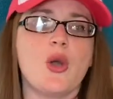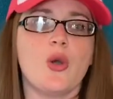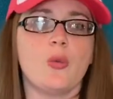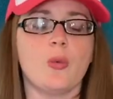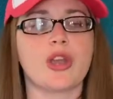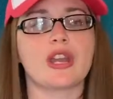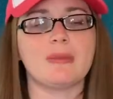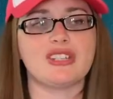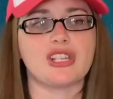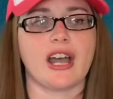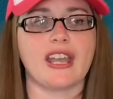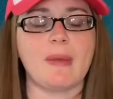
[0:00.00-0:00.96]
we're going to be
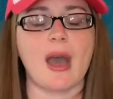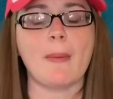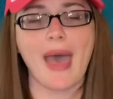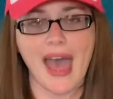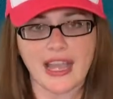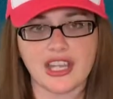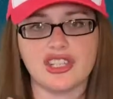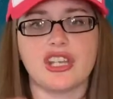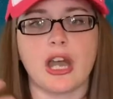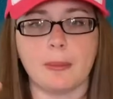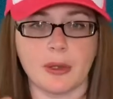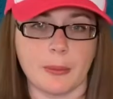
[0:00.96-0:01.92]
talking about packaging
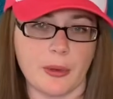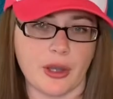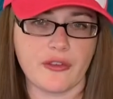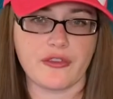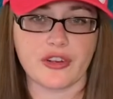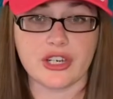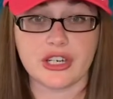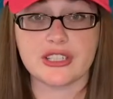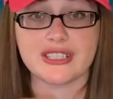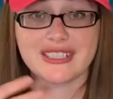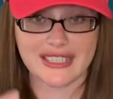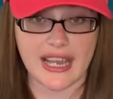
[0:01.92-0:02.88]
up your book for
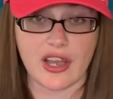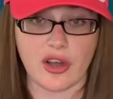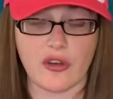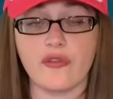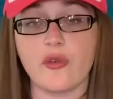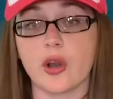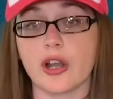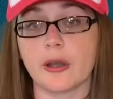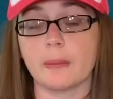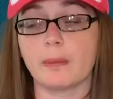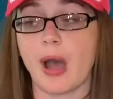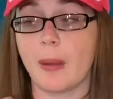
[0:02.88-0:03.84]
sale,
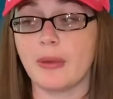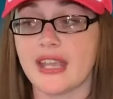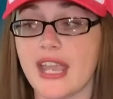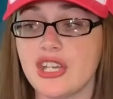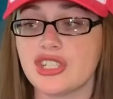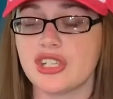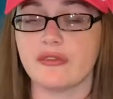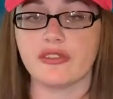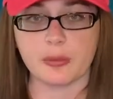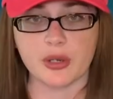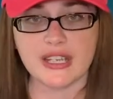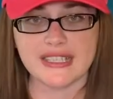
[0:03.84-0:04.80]
for publication, for
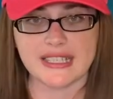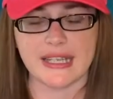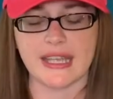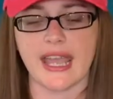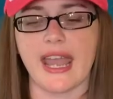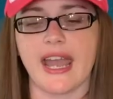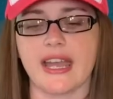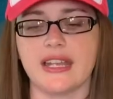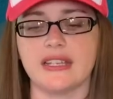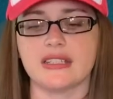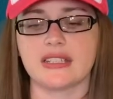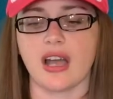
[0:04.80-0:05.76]
printing,
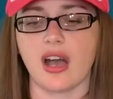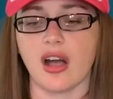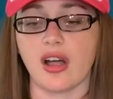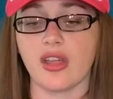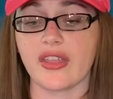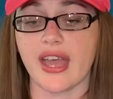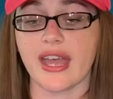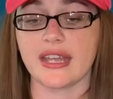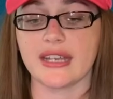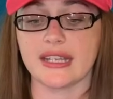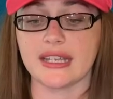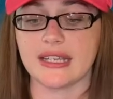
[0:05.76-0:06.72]
and all that
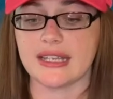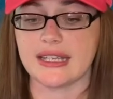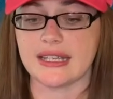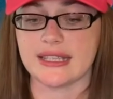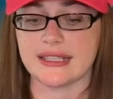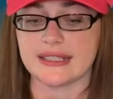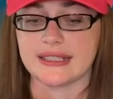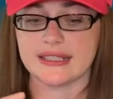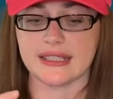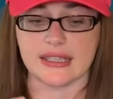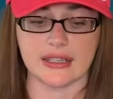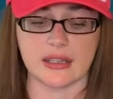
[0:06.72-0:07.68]
is
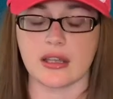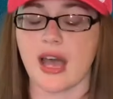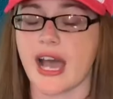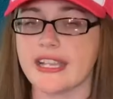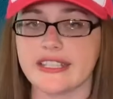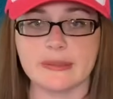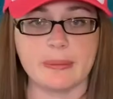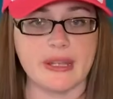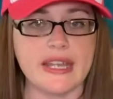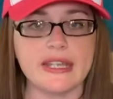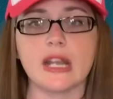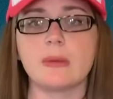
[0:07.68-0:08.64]
the
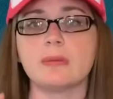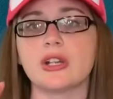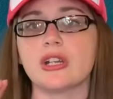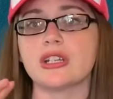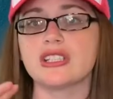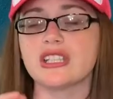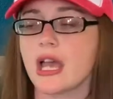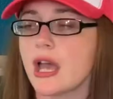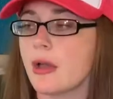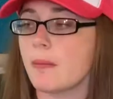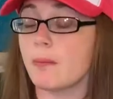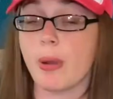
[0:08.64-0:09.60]
ISBN numbers,
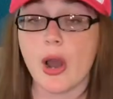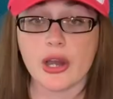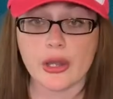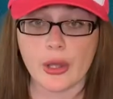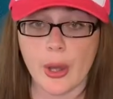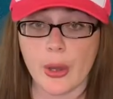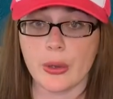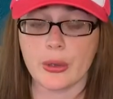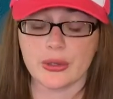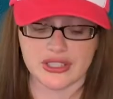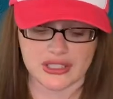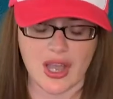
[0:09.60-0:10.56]

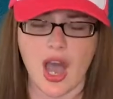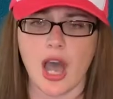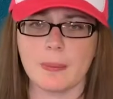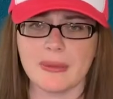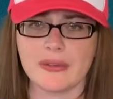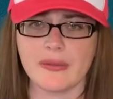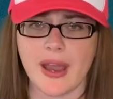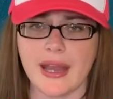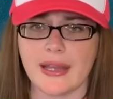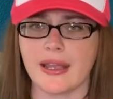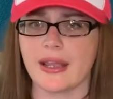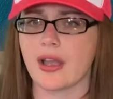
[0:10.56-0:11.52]
barcodes,
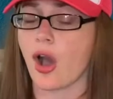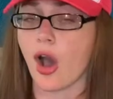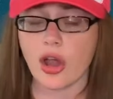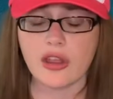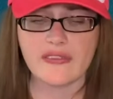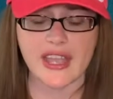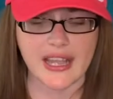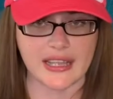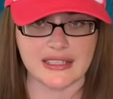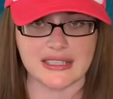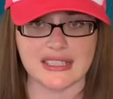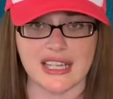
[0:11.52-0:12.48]
copyrighting, all of that
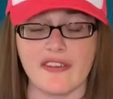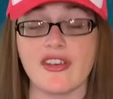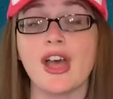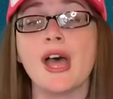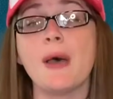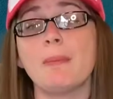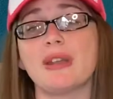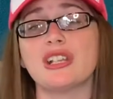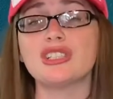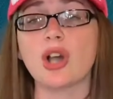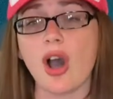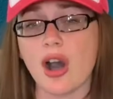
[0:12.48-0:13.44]
kinds of stuff. But
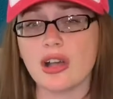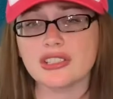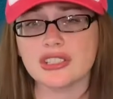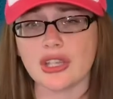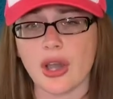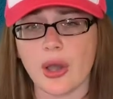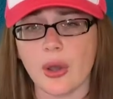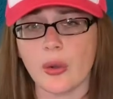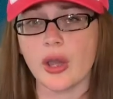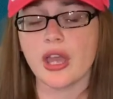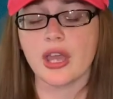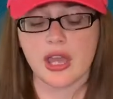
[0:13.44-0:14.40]
it's
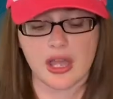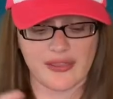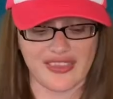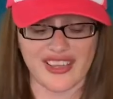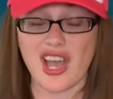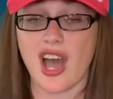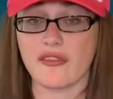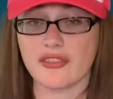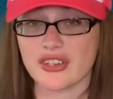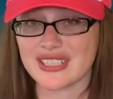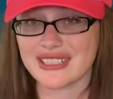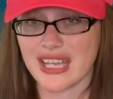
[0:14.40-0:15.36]
also the
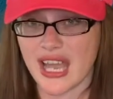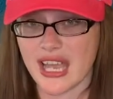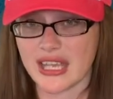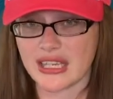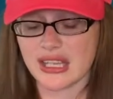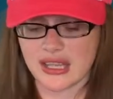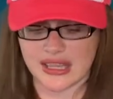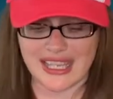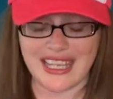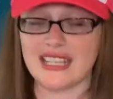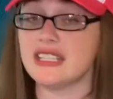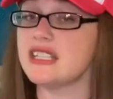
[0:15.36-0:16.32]
cover design, the
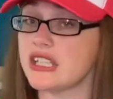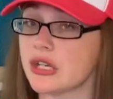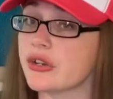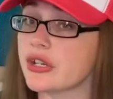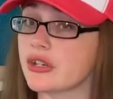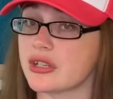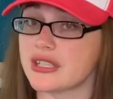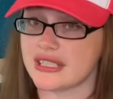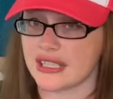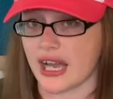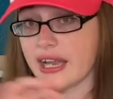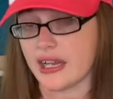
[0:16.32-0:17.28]
interior
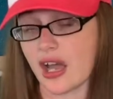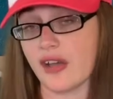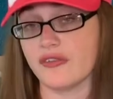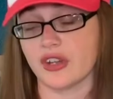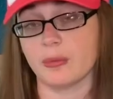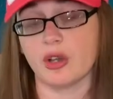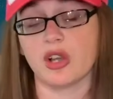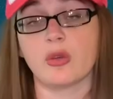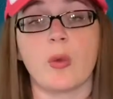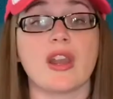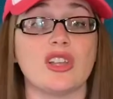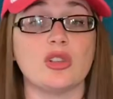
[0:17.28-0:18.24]
design of your book,
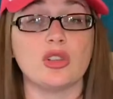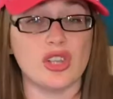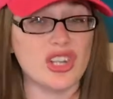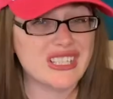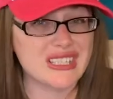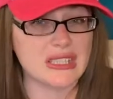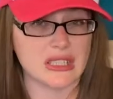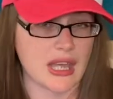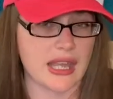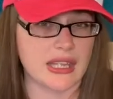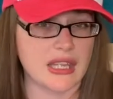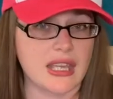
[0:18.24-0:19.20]
what it looks
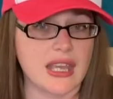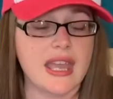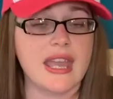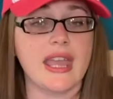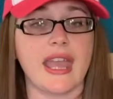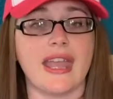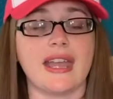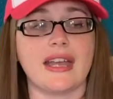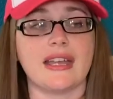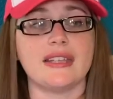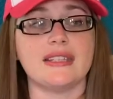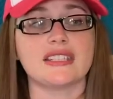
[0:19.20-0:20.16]
like.
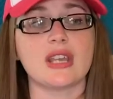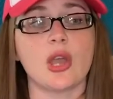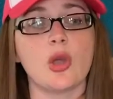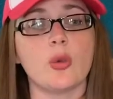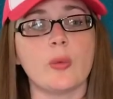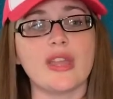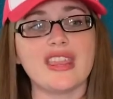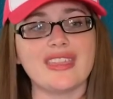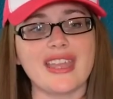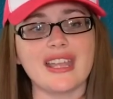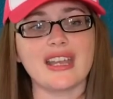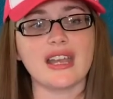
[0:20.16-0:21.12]
And we
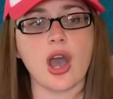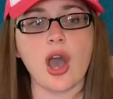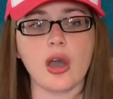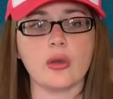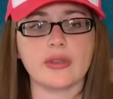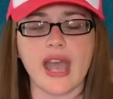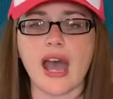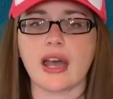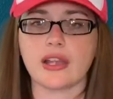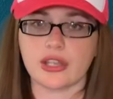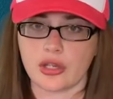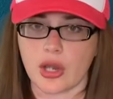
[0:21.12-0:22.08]
think, oh yeah,
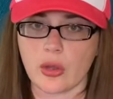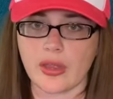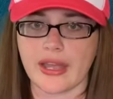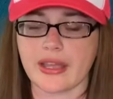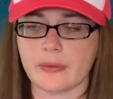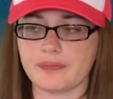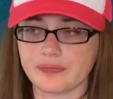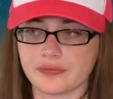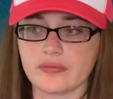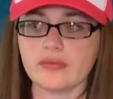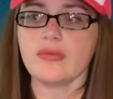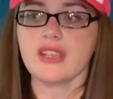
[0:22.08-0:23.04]
you know, like
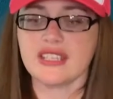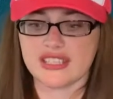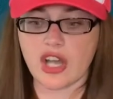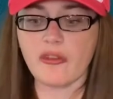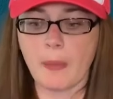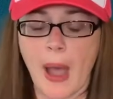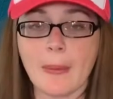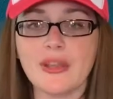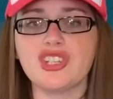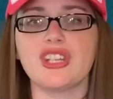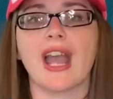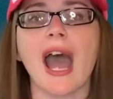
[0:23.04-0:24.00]

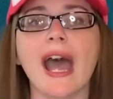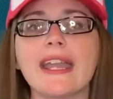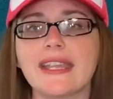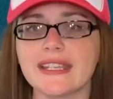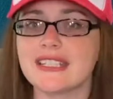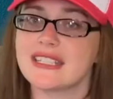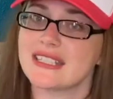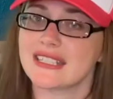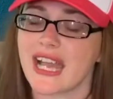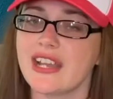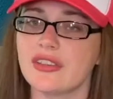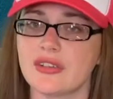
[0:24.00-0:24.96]
self-publishing, I get to
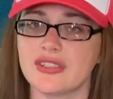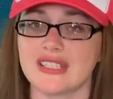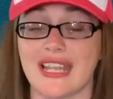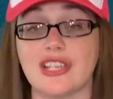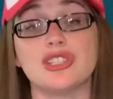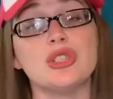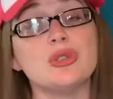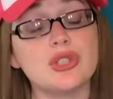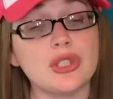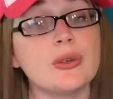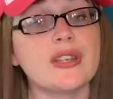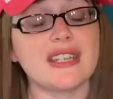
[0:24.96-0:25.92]
decide those things. You
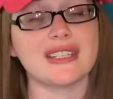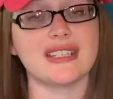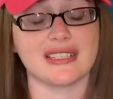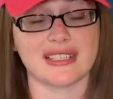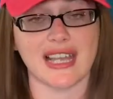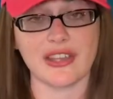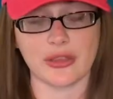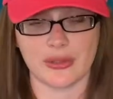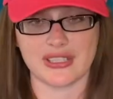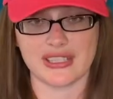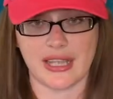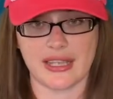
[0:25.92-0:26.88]
do get to decide
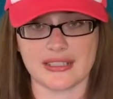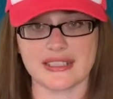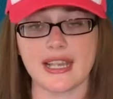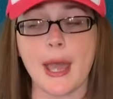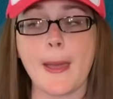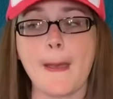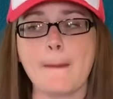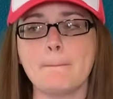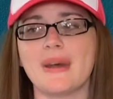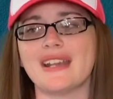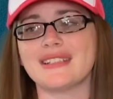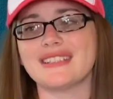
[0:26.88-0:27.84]
those things,
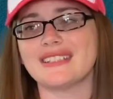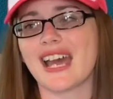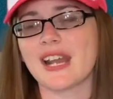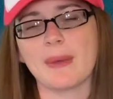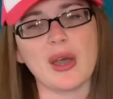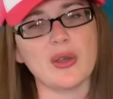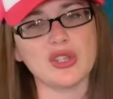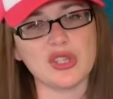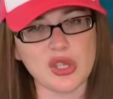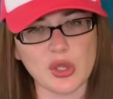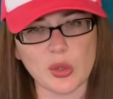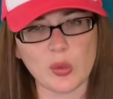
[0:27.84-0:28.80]
but it's not about
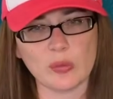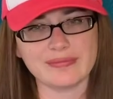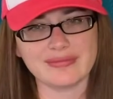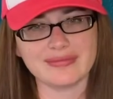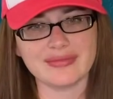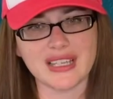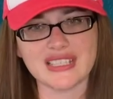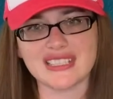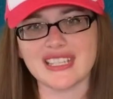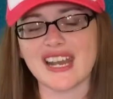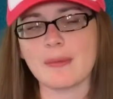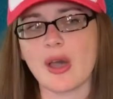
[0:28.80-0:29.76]
you. It's
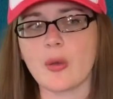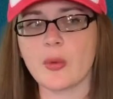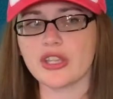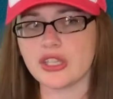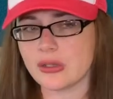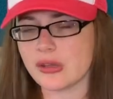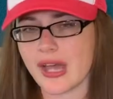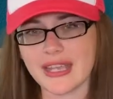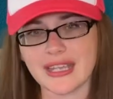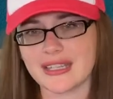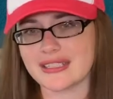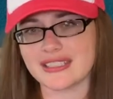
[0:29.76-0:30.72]
not about what you
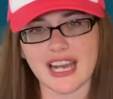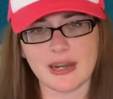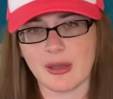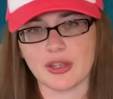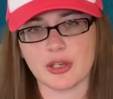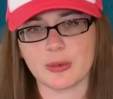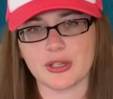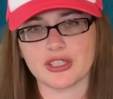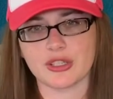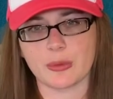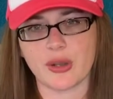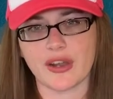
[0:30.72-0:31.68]
like and it's not about your
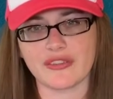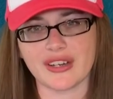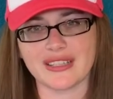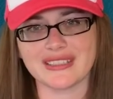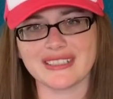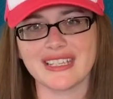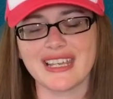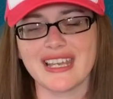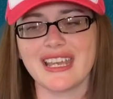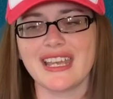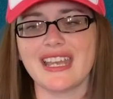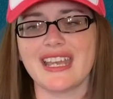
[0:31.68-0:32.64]
personal preference.
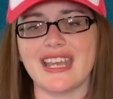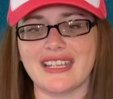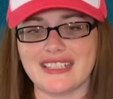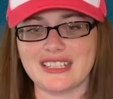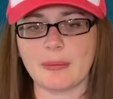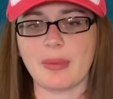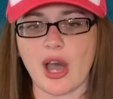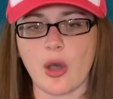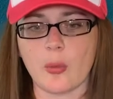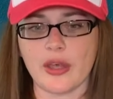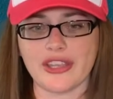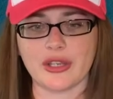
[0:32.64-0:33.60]
It's about
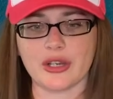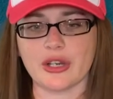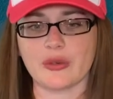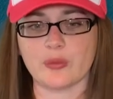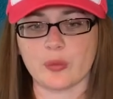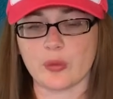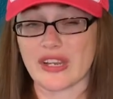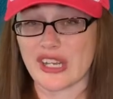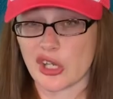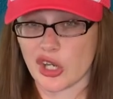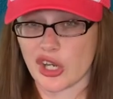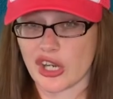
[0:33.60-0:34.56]
what your
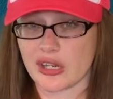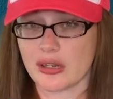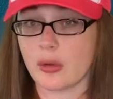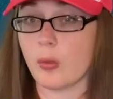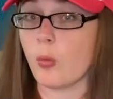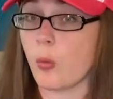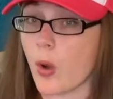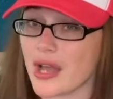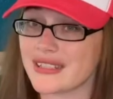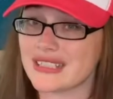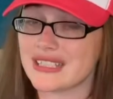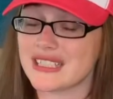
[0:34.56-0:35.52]
reader
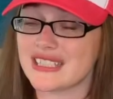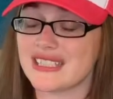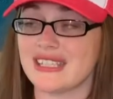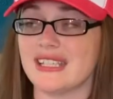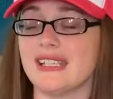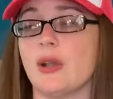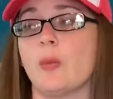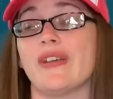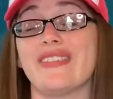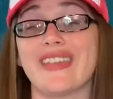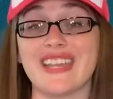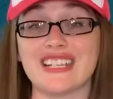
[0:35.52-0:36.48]
wants to see,
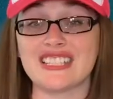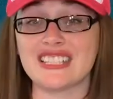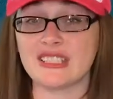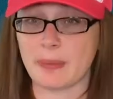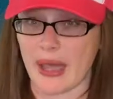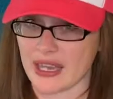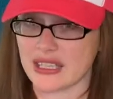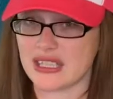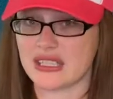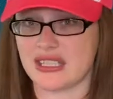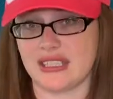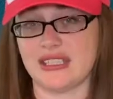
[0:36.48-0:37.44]
what they
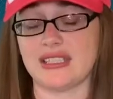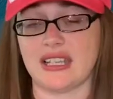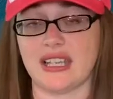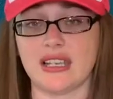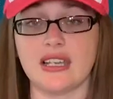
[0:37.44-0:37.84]
expect to see.